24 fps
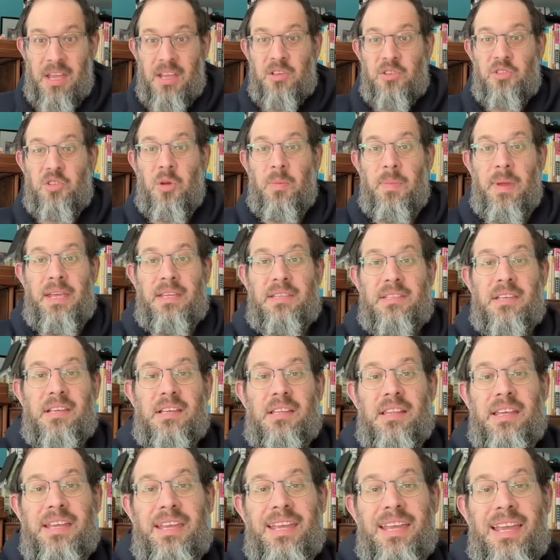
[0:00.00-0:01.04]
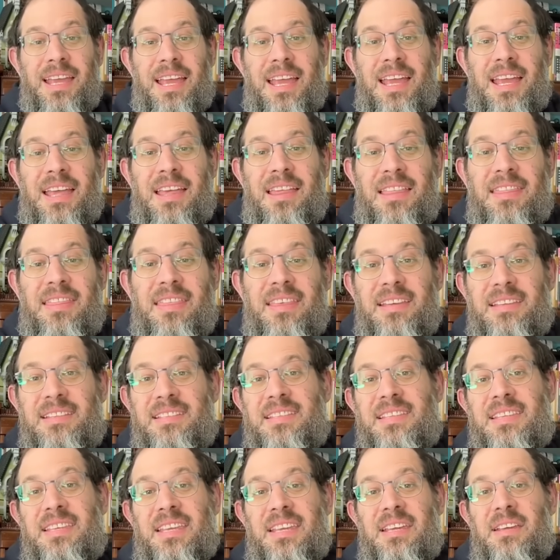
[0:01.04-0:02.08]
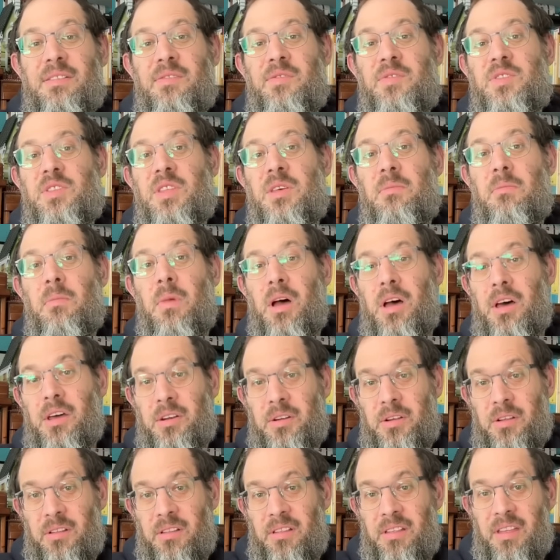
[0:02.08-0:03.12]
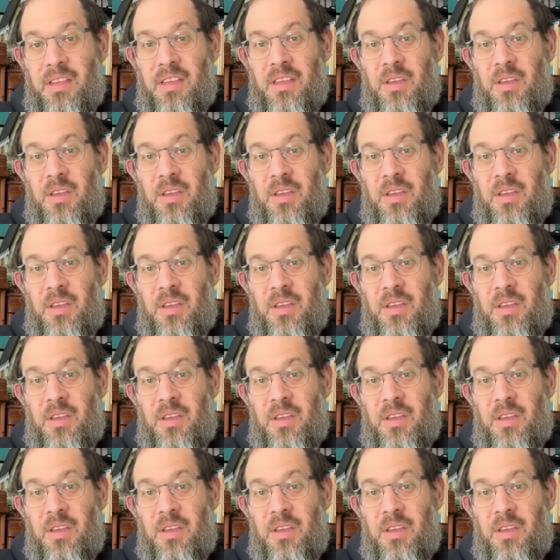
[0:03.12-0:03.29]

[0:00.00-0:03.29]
So basically, this gives the model